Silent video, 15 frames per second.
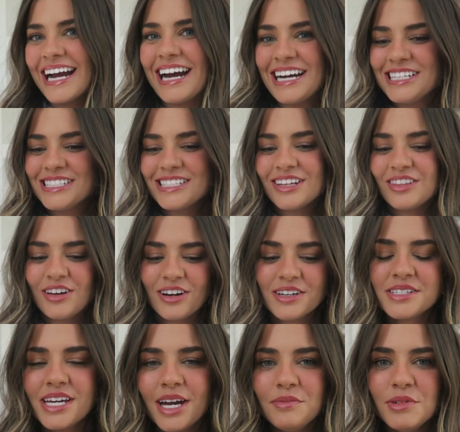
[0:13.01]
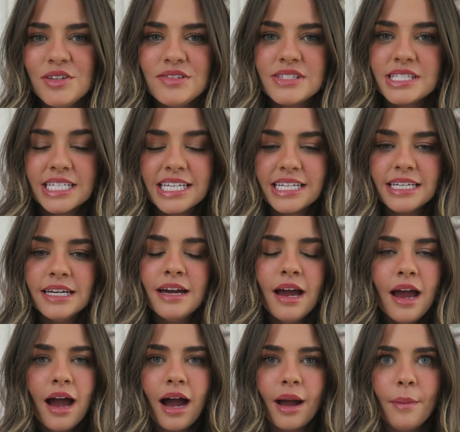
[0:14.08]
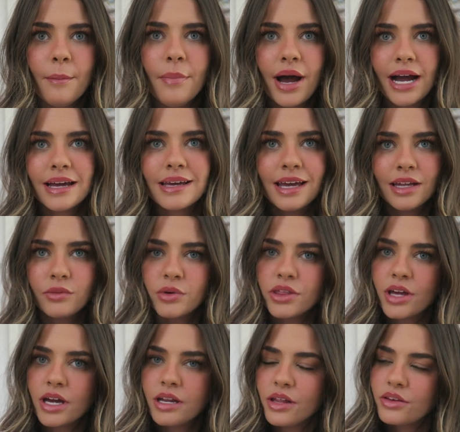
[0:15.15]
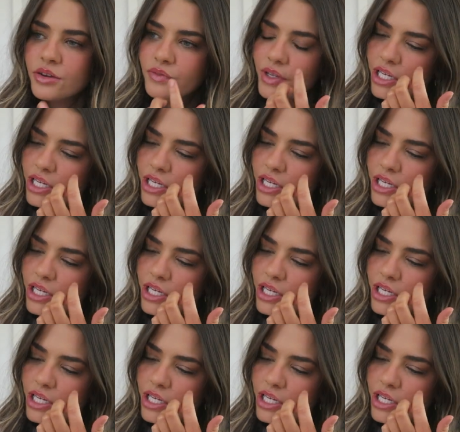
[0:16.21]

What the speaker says: guys, long time no see. I'm back again with another